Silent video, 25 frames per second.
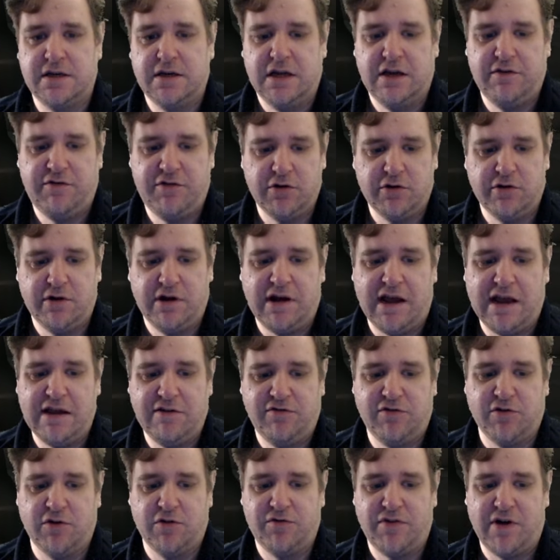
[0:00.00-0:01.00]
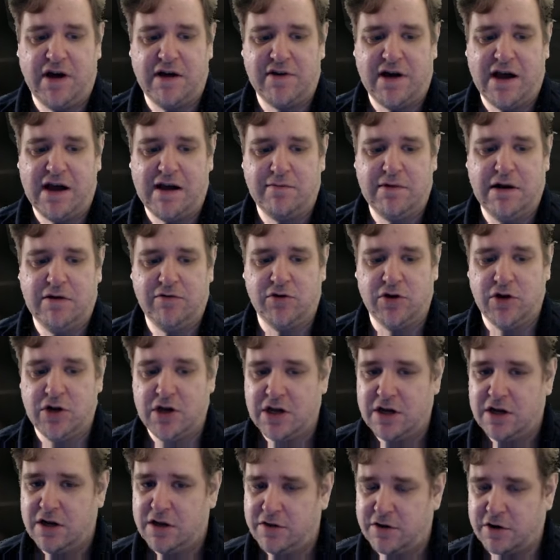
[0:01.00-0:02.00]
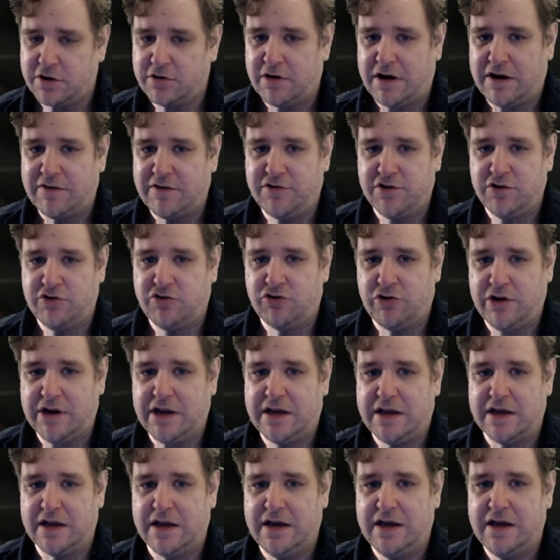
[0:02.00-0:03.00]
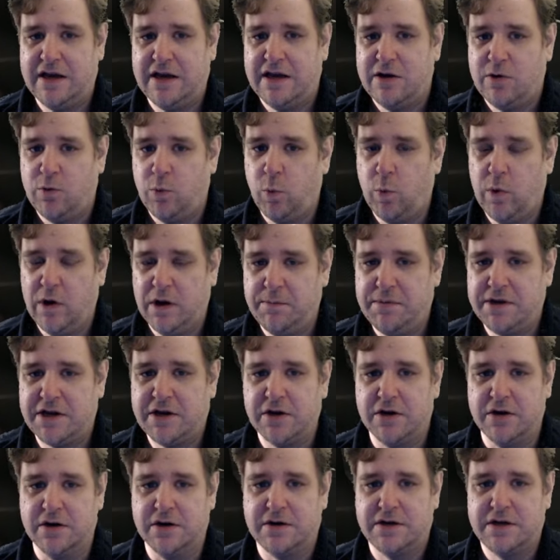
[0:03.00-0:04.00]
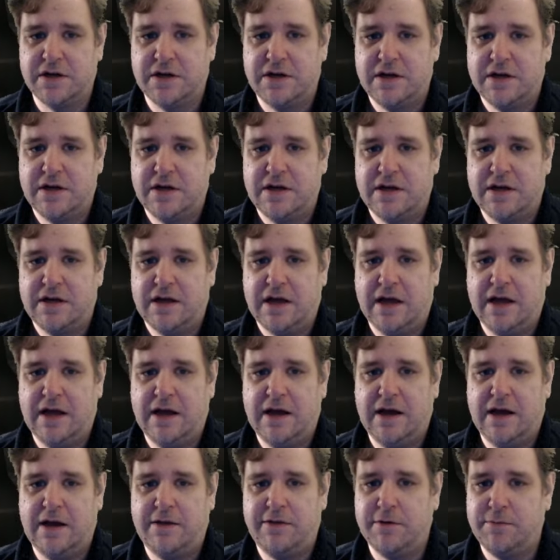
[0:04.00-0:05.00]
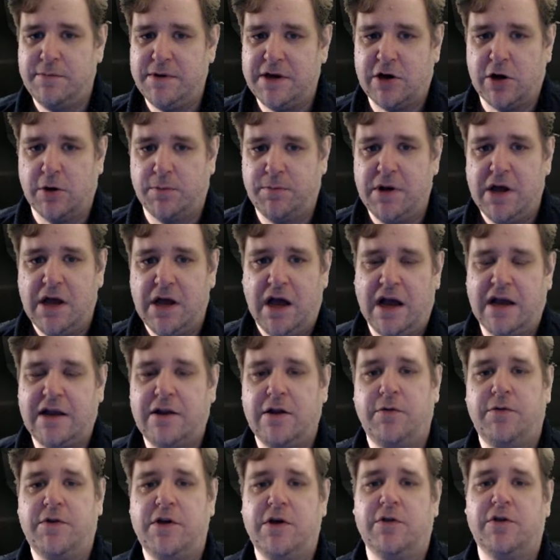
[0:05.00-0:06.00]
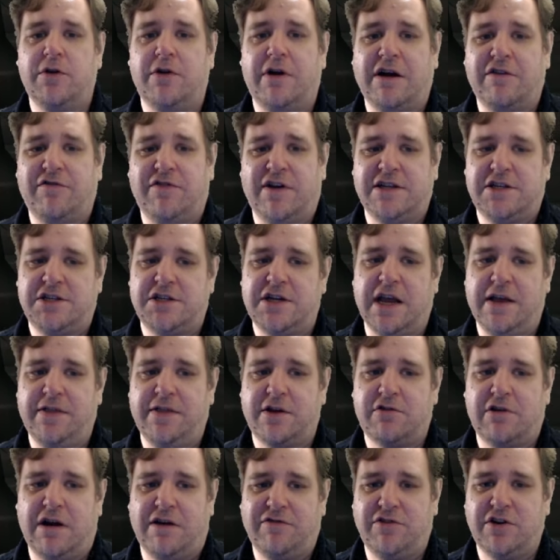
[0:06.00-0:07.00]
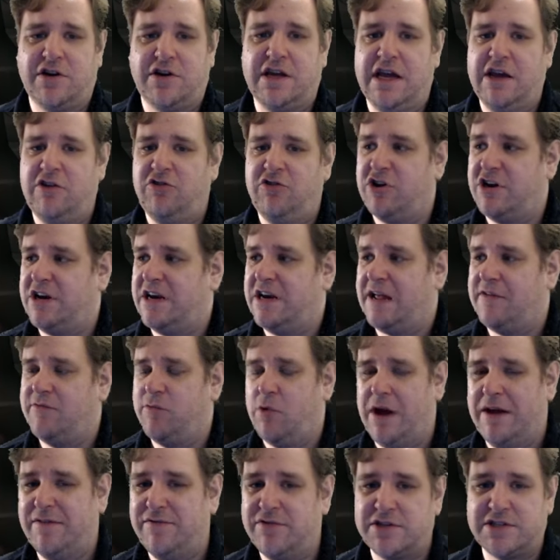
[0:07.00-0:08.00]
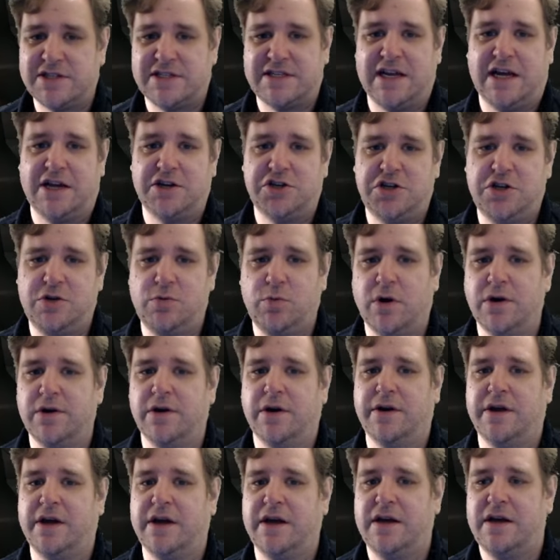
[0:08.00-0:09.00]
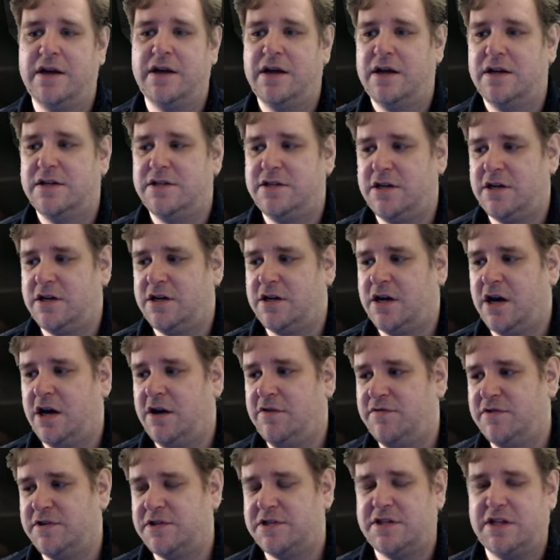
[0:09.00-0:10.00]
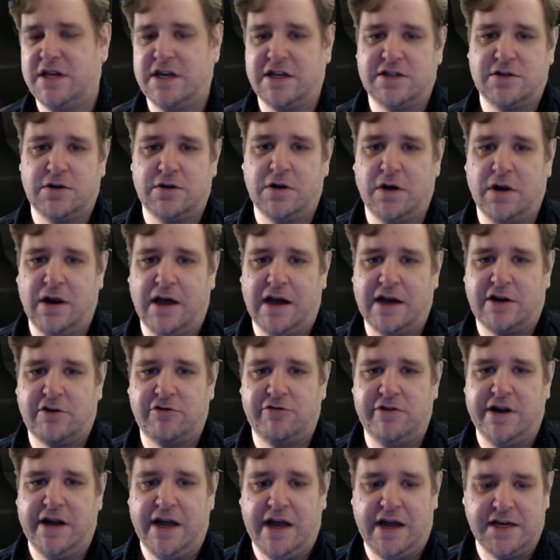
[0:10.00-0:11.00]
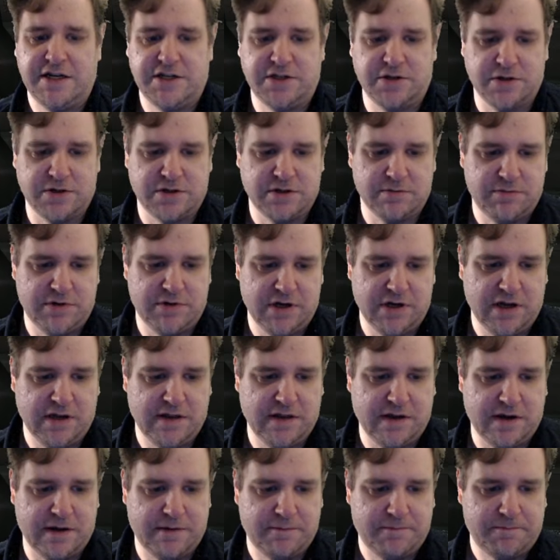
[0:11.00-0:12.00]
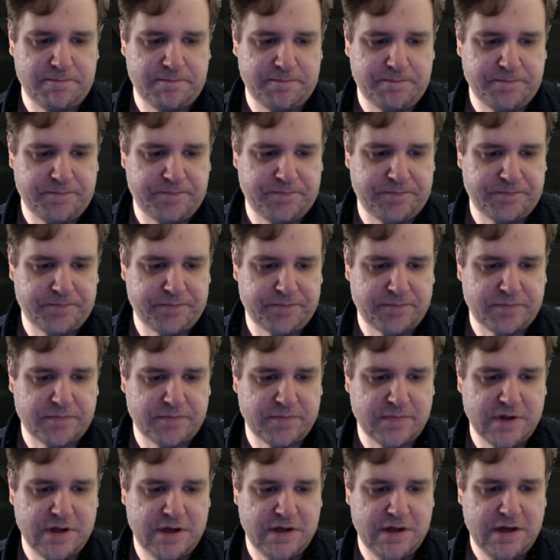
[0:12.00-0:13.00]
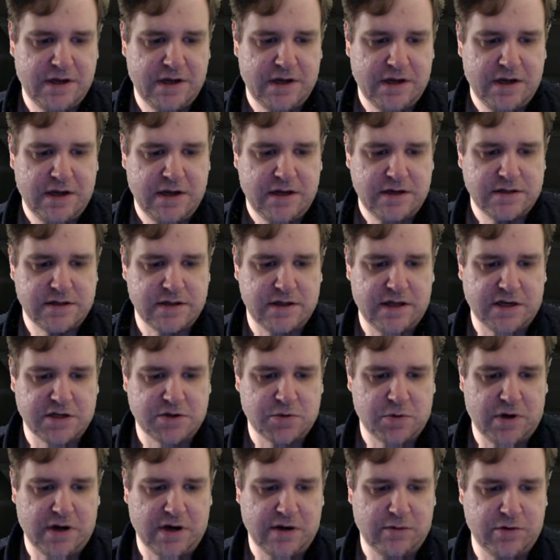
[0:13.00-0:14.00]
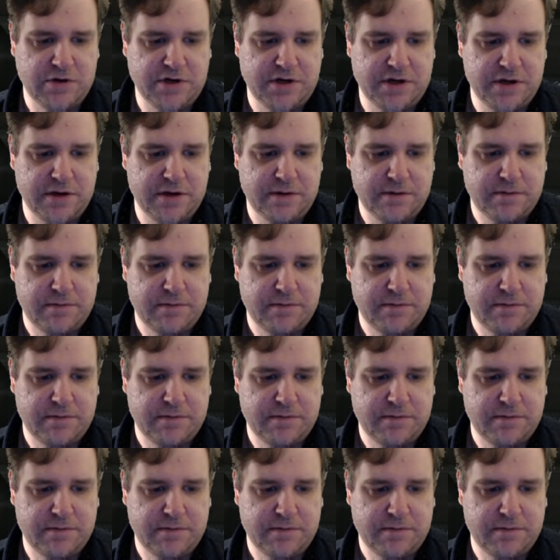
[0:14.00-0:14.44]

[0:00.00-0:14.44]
If you're at 845 item level, the crafted trinket will be good. And there'll be a couple. And the other advantage of getting the crafted gear is you can have whatever stats you want on it. So you can go for things that have got like crit haste or something like that. So that's what I would do.